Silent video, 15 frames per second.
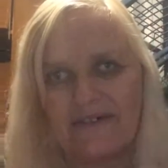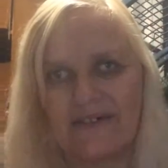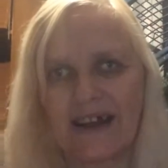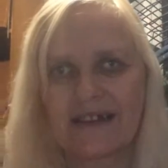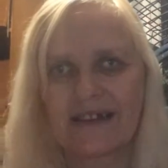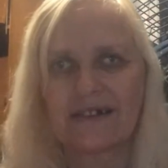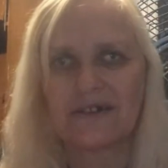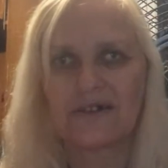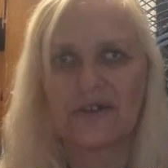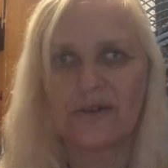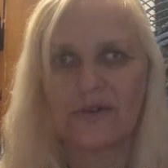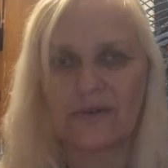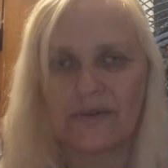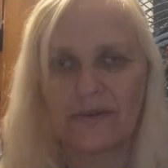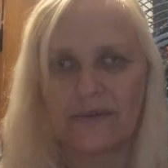rattle
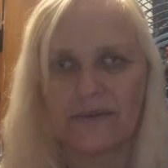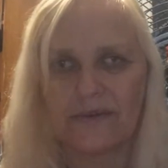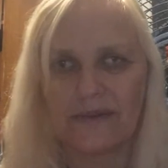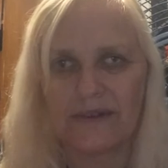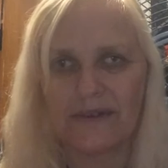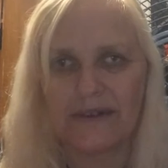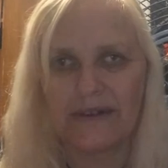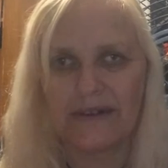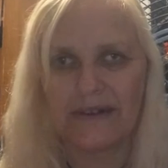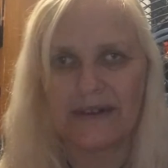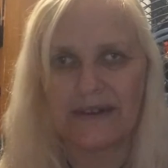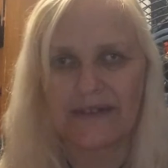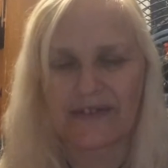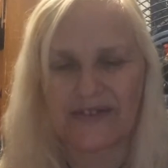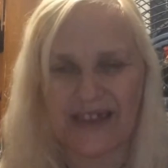too.
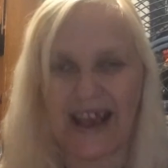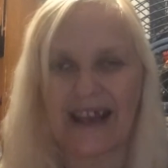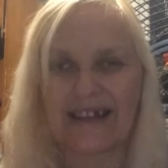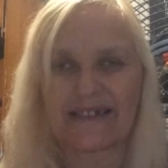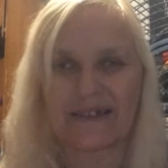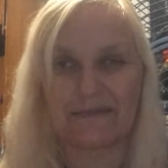That's